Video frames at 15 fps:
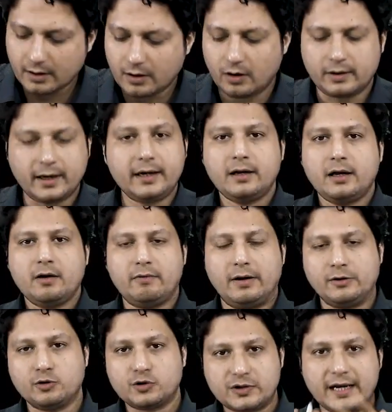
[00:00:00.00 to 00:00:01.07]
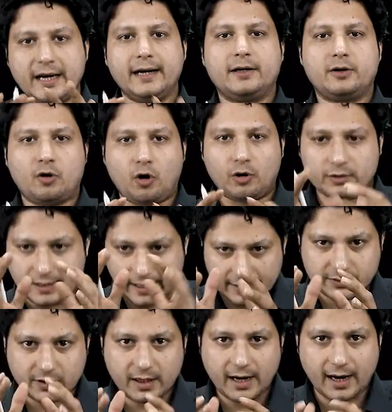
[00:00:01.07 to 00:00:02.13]
All right. When you see it on the
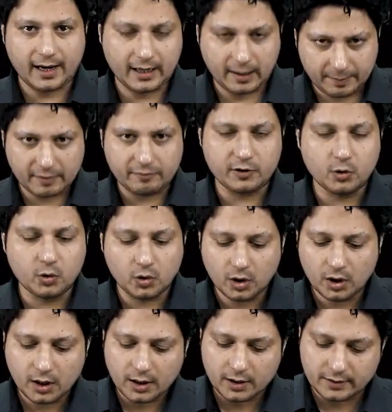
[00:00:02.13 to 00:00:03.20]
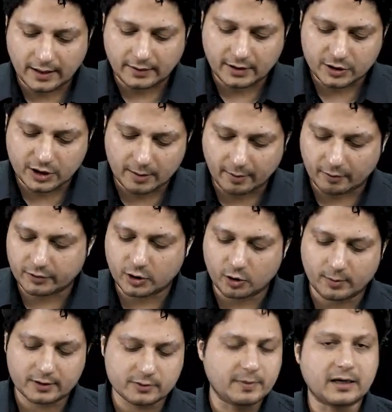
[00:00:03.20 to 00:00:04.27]
x-ray AP view, then the shape of the
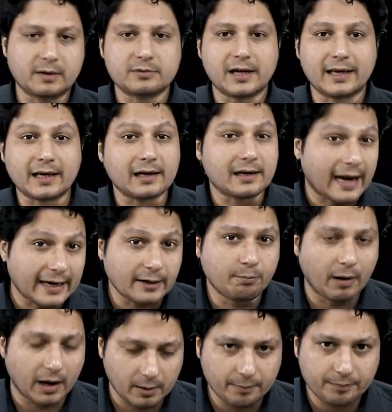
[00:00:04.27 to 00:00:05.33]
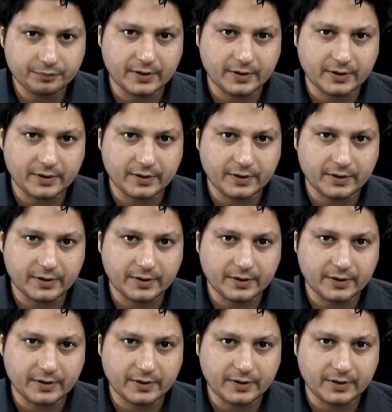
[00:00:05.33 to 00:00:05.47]
humerus becomes like a light bulb.